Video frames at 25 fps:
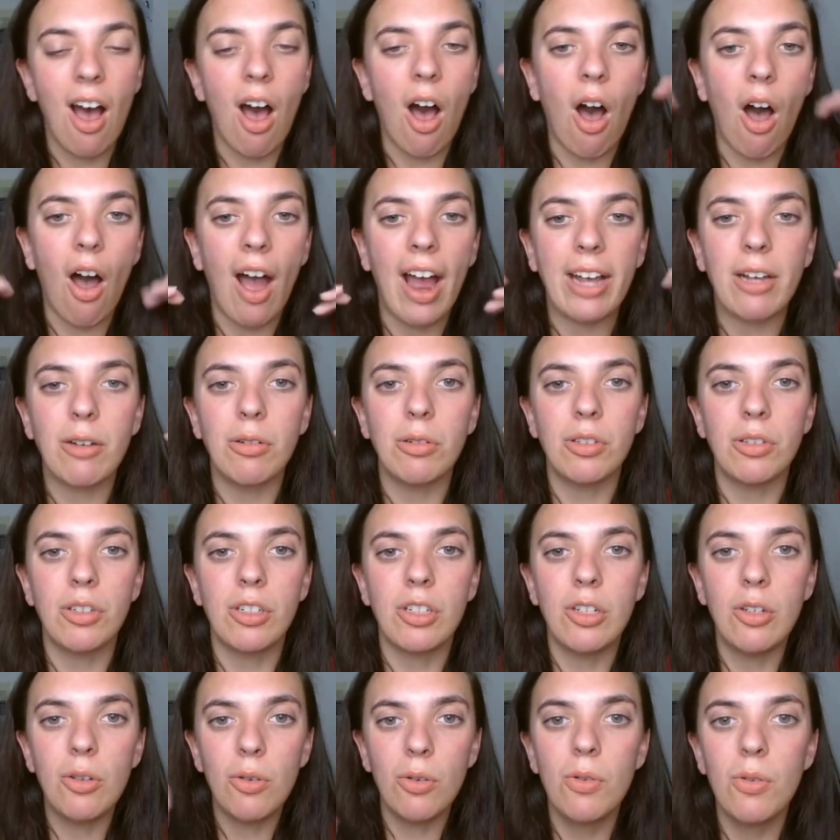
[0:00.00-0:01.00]
I could
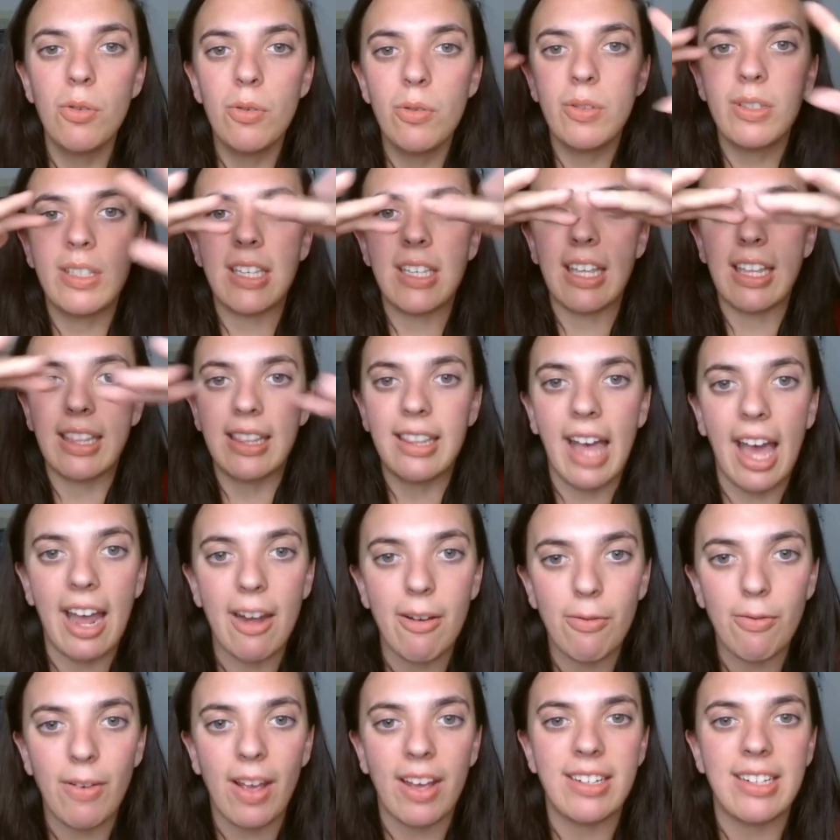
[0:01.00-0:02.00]
use that
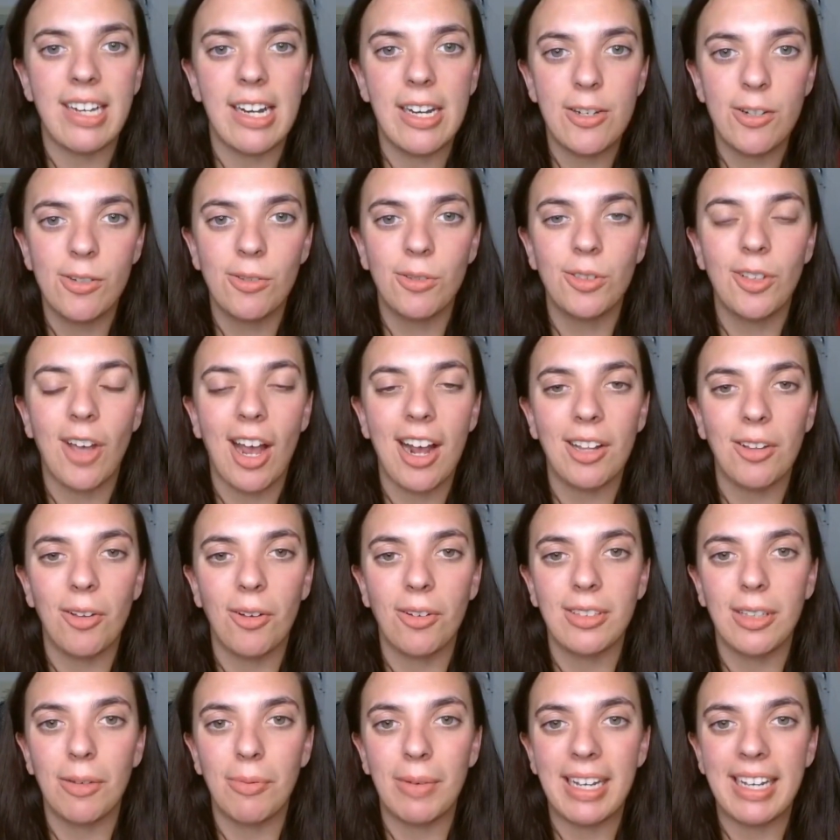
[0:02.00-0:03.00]
foundational
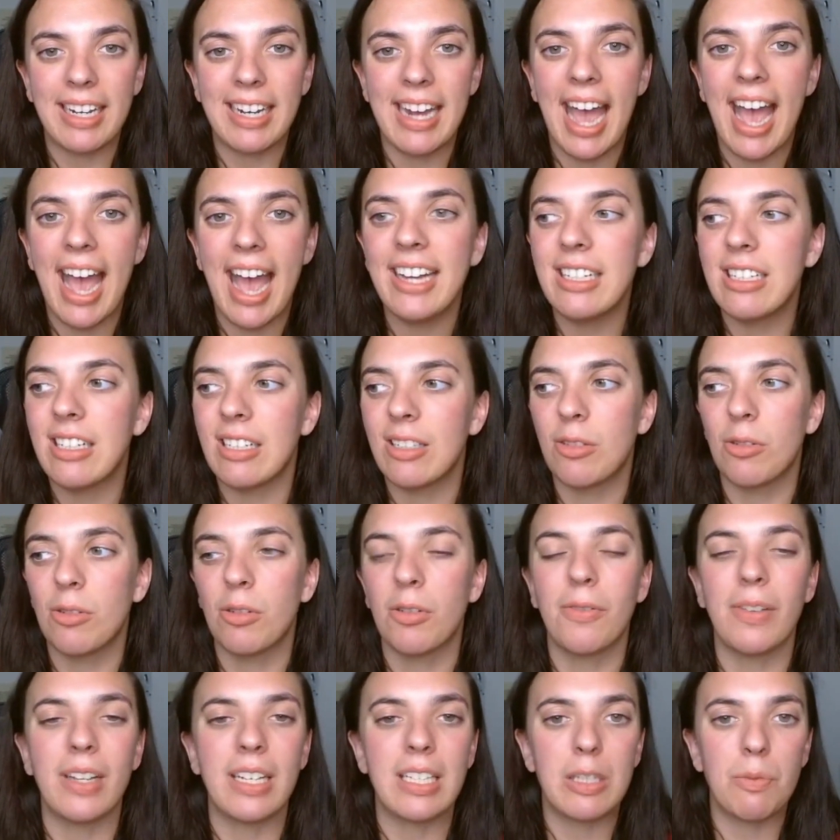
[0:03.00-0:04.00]
dialogue that we had had to sort
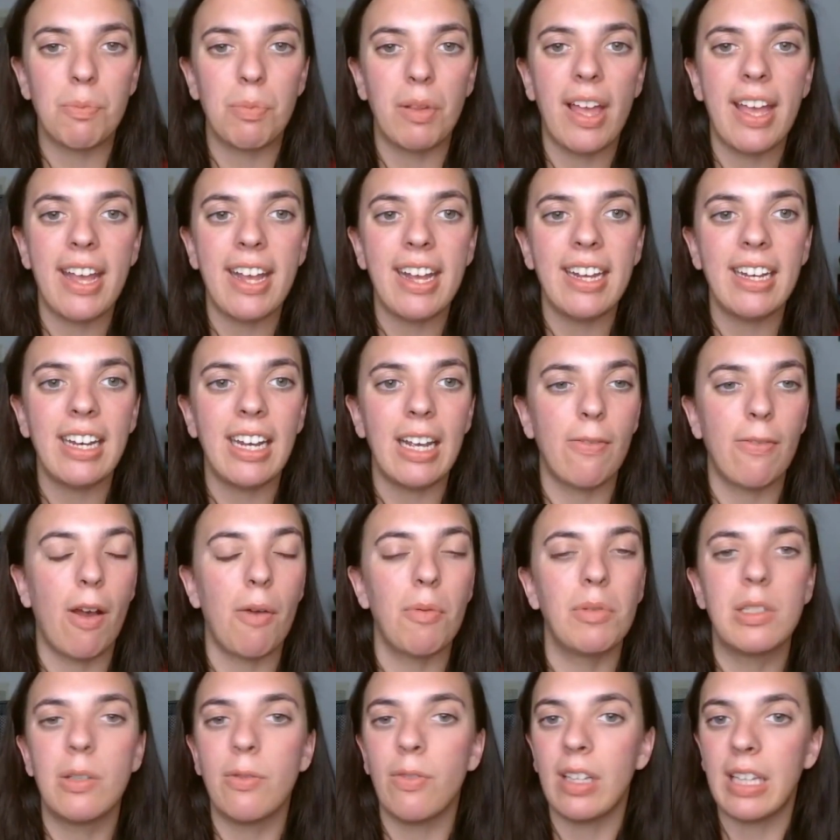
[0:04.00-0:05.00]
of explain if I
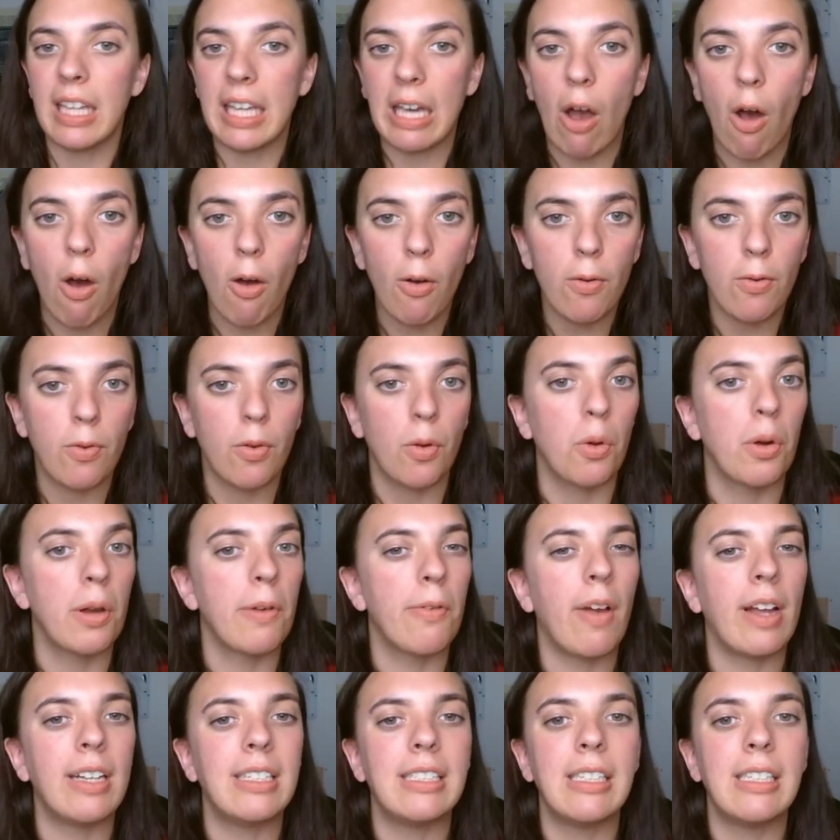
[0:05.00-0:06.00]
was feeling off or
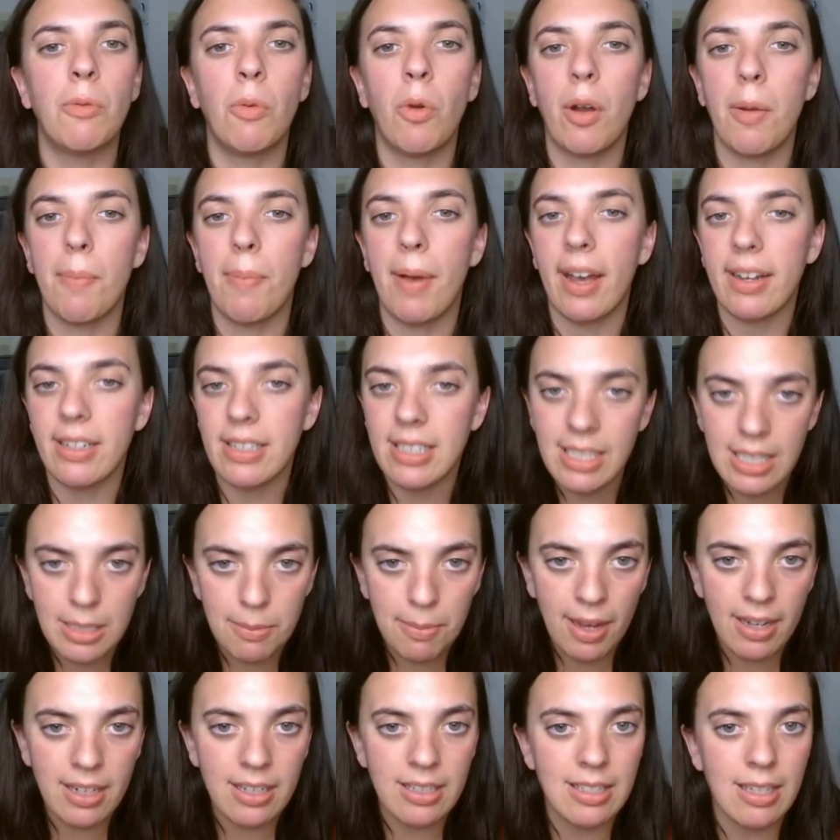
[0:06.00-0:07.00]
if I didn't want to
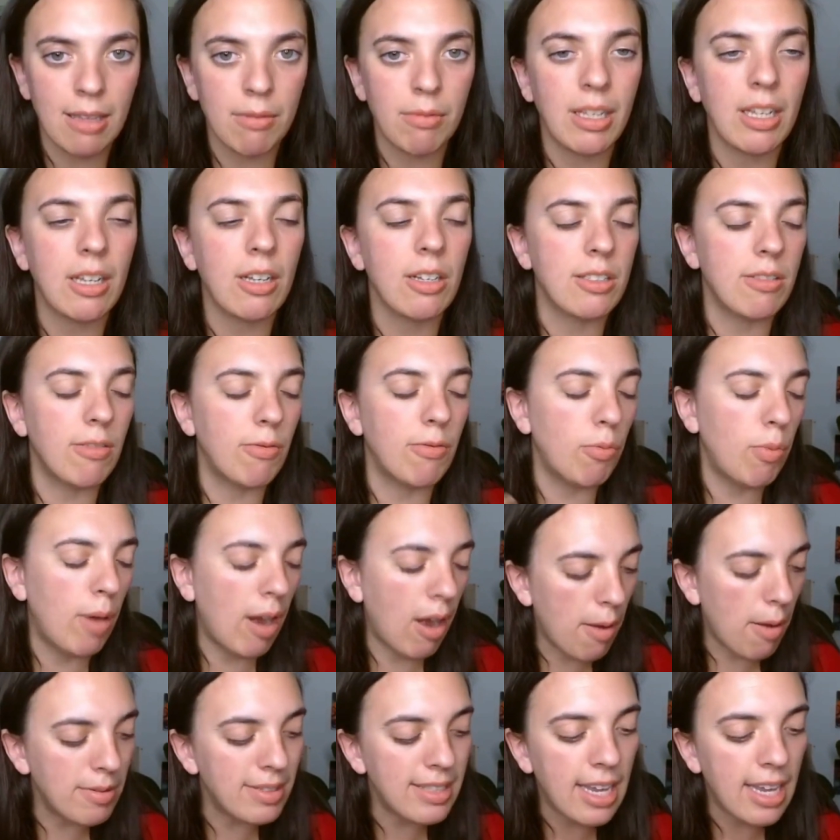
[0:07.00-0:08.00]
participate in something because of where
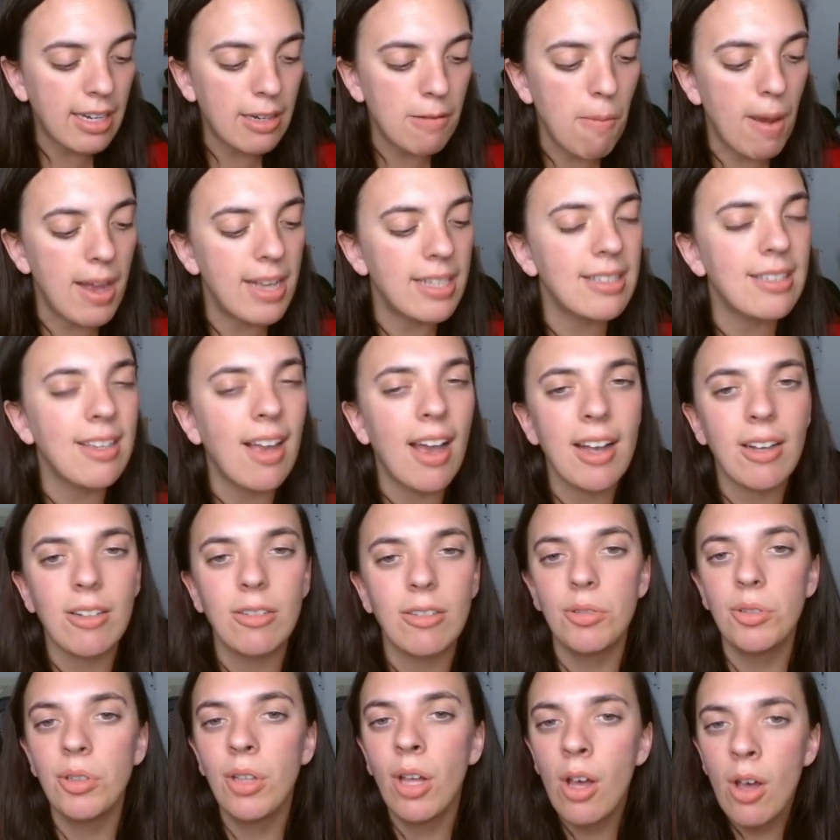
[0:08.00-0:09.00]
I was at in my
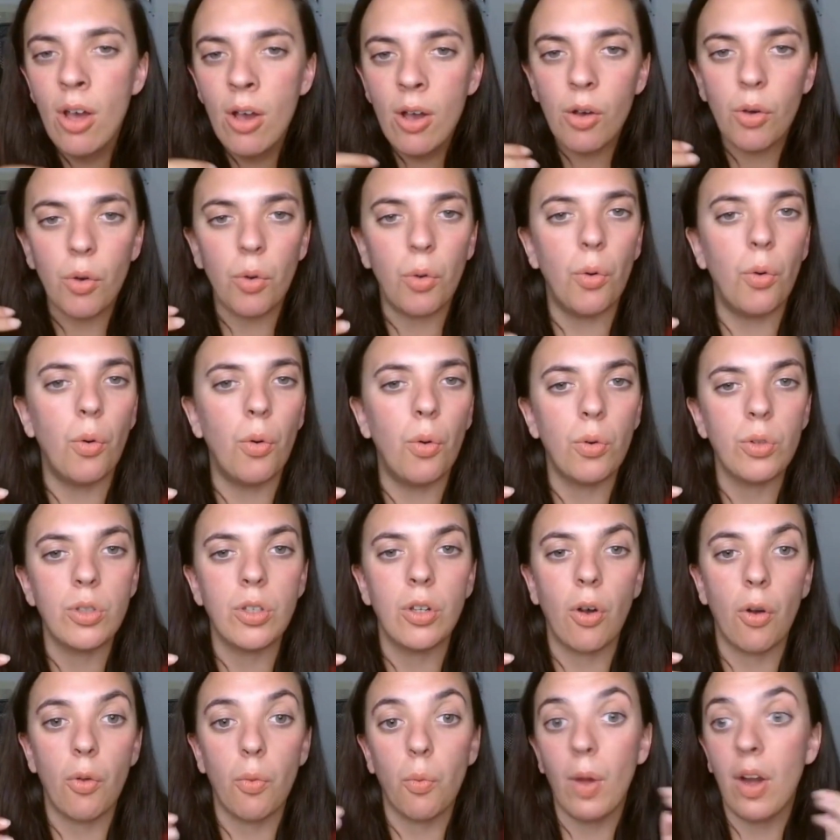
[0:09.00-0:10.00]
cycle, or,
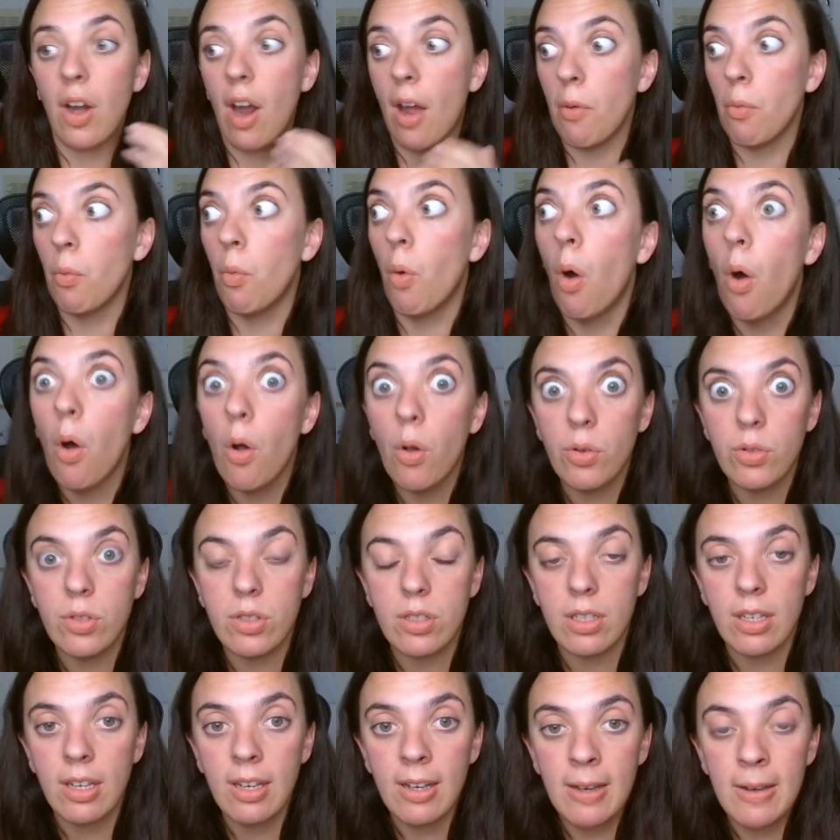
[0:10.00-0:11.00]
when I
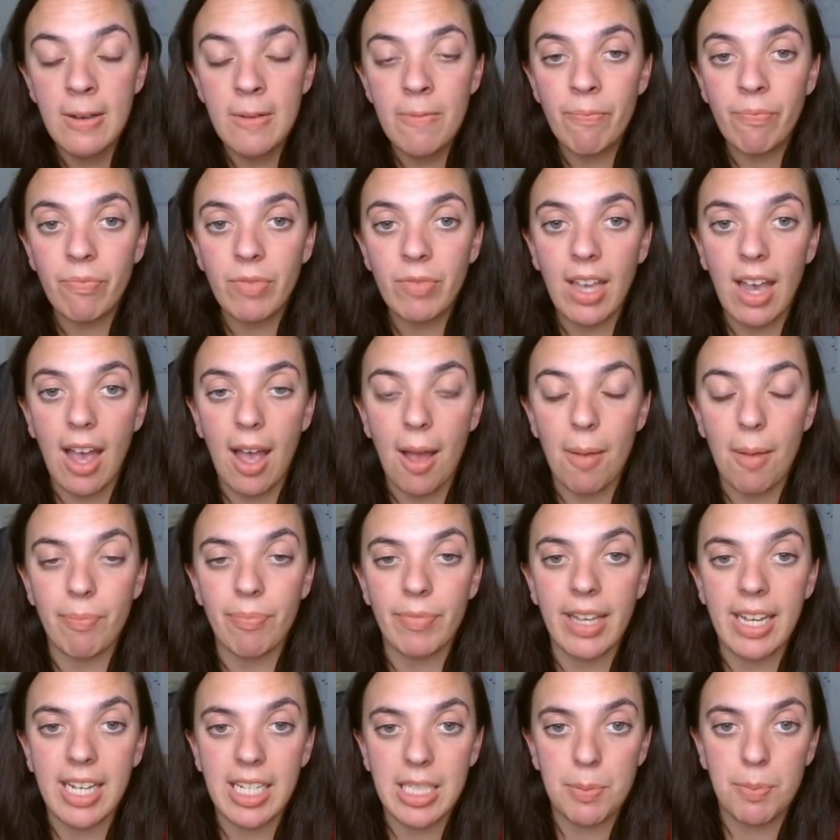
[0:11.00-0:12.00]
was
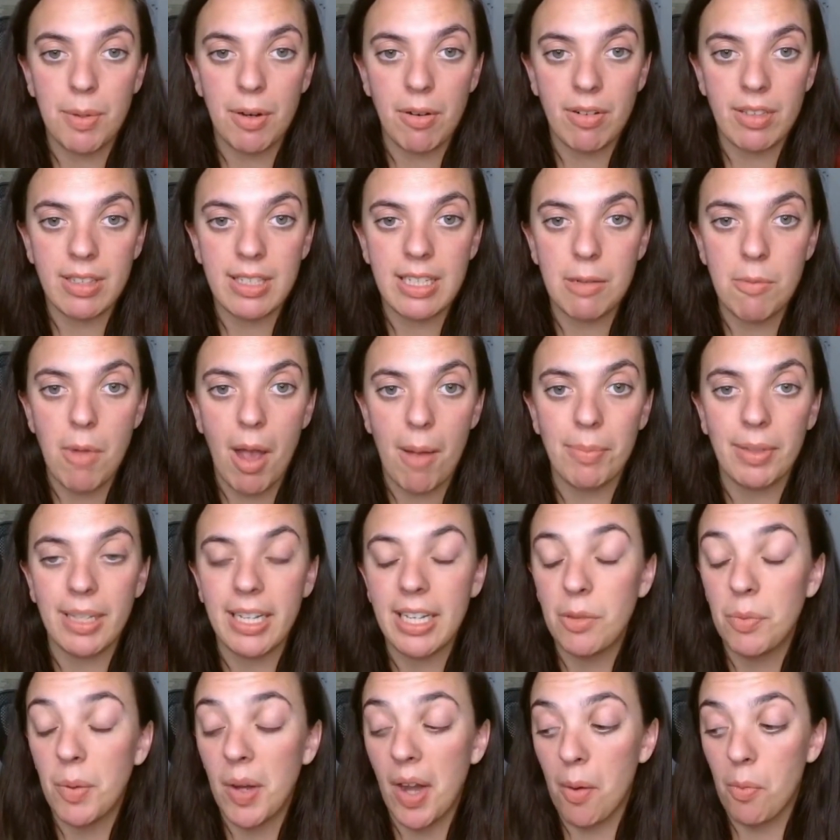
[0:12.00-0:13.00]
experiencing my
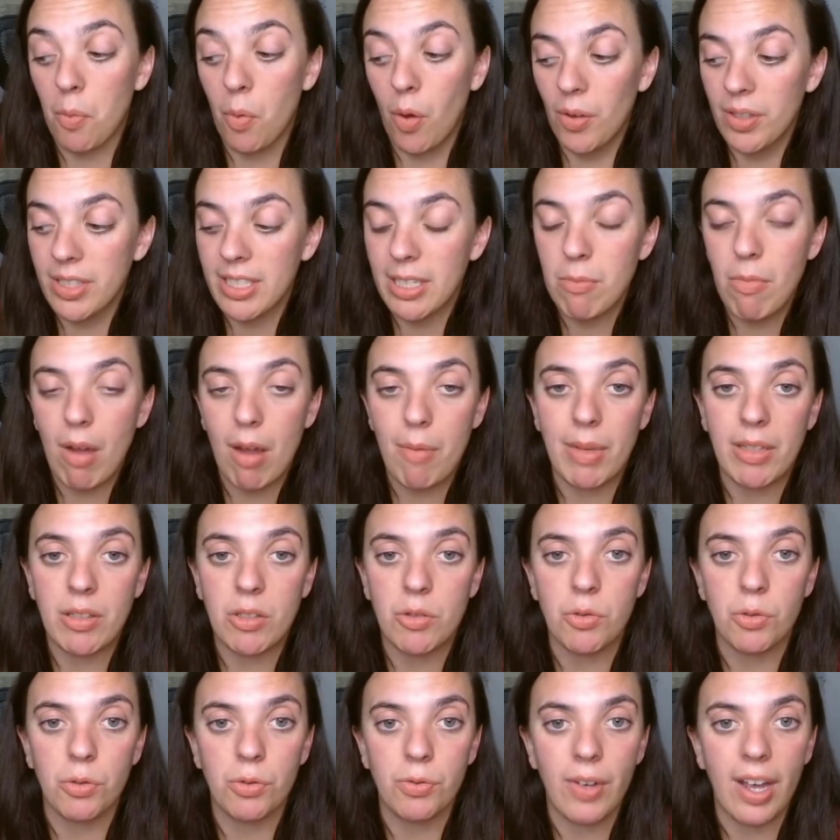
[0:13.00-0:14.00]
bleed, when I was in my
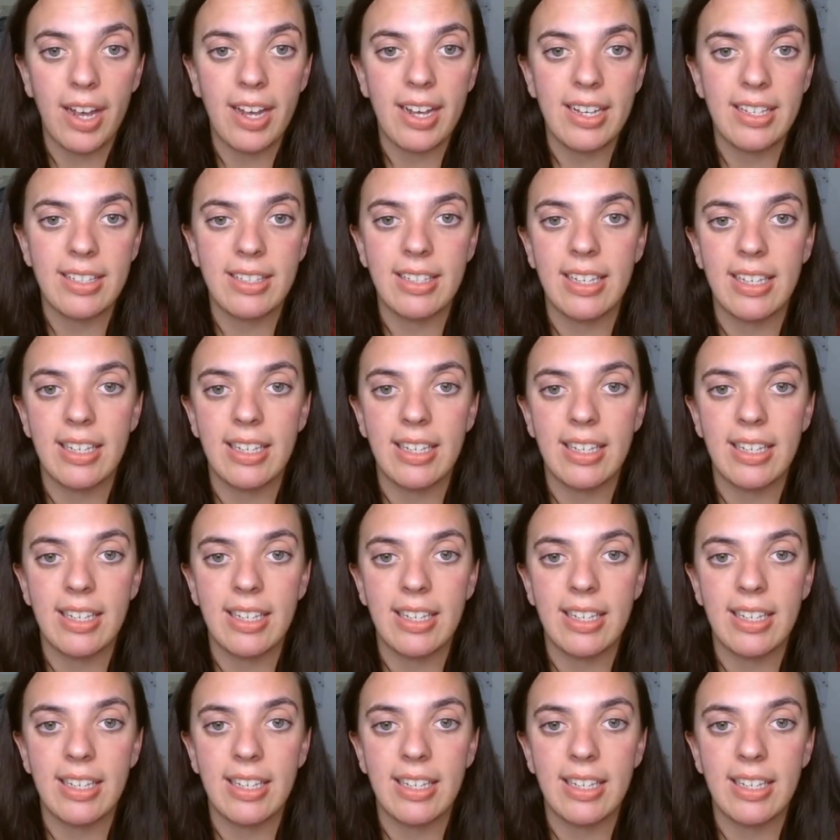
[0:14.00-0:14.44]
menstrual phase.